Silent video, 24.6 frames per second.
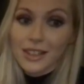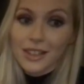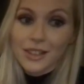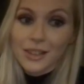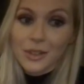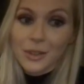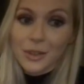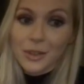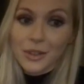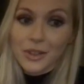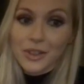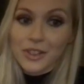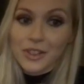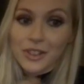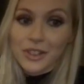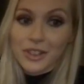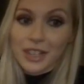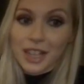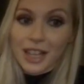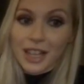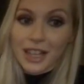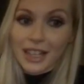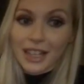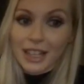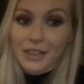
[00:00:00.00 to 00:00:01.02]
So it's just
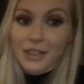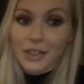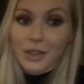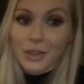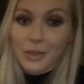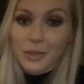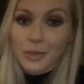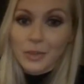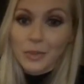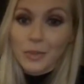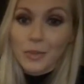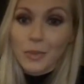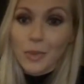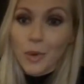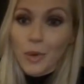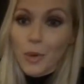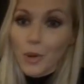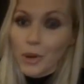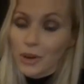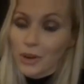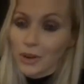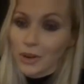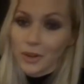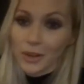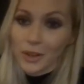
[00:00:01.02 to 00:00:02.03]
getting even
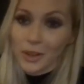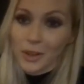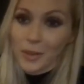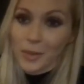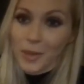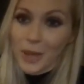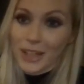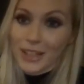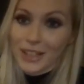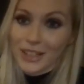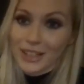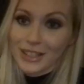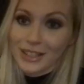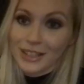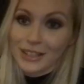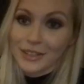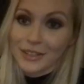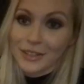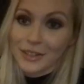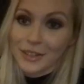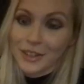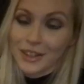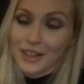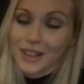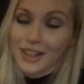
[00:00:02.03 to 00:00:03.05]
more competitive